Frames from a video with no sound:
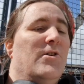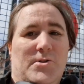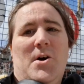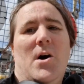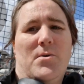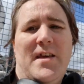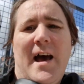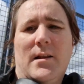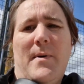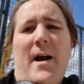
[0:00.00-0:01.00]
another
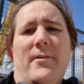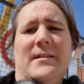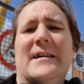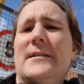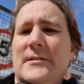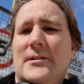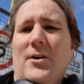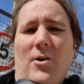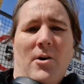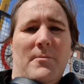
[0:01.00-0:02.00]
hotel apparently,
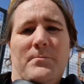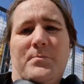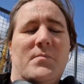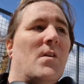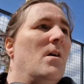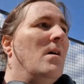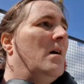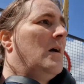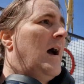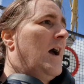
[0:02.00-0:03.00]
or
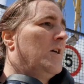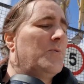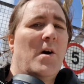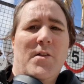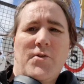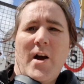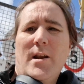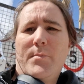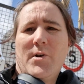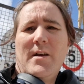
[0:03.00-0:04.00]
is what they're trying
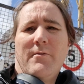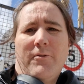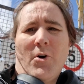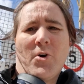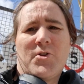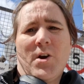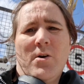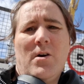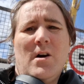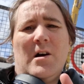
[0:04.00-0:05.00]
to put in for.
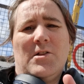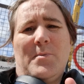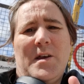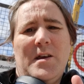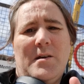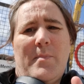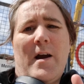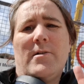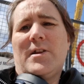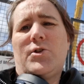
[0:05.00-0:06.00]
So there'll be
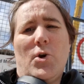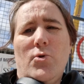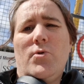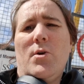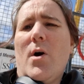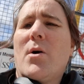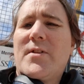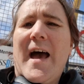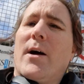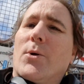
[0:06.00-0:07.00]
apparently 2 new
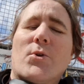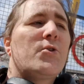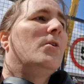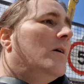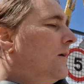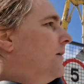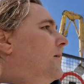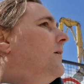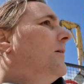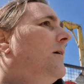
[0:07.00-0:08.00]
hotels.
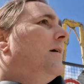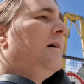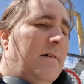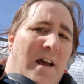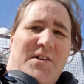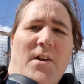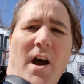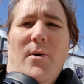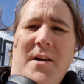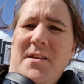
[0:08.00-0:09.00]
I don't
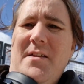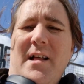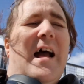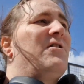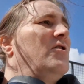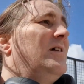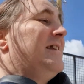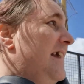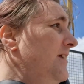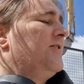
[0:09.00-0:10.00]
know whether they'll actually
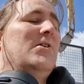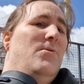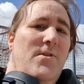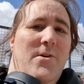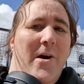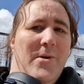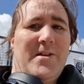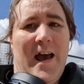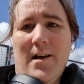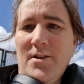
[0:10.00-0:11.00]
need 2 new
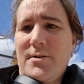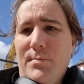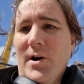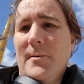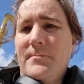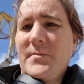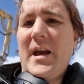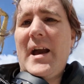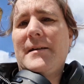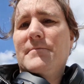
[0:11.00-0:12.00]
hotels, but
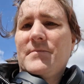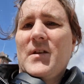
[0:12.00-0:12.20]
hey,